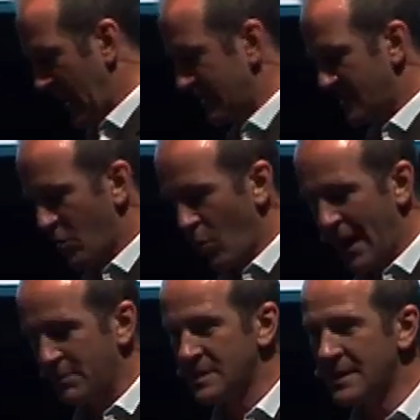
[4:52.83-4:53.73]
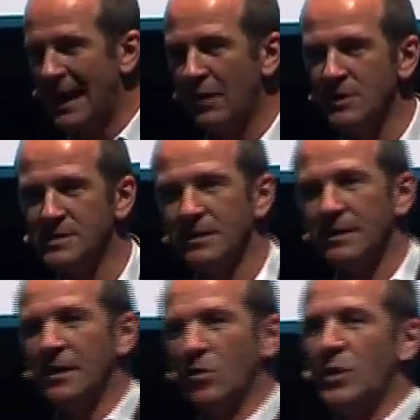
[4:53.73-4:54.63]
And so what happens now is
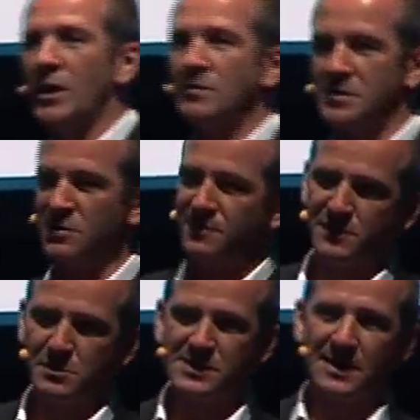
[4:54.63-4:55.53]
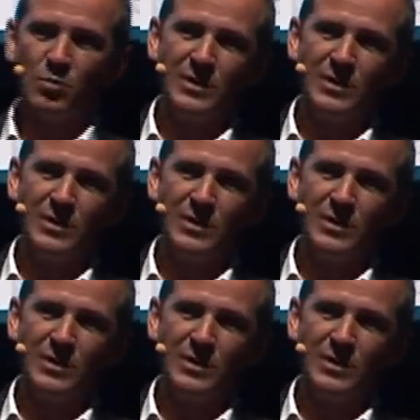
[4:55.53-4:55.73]
We don't do fifty percent,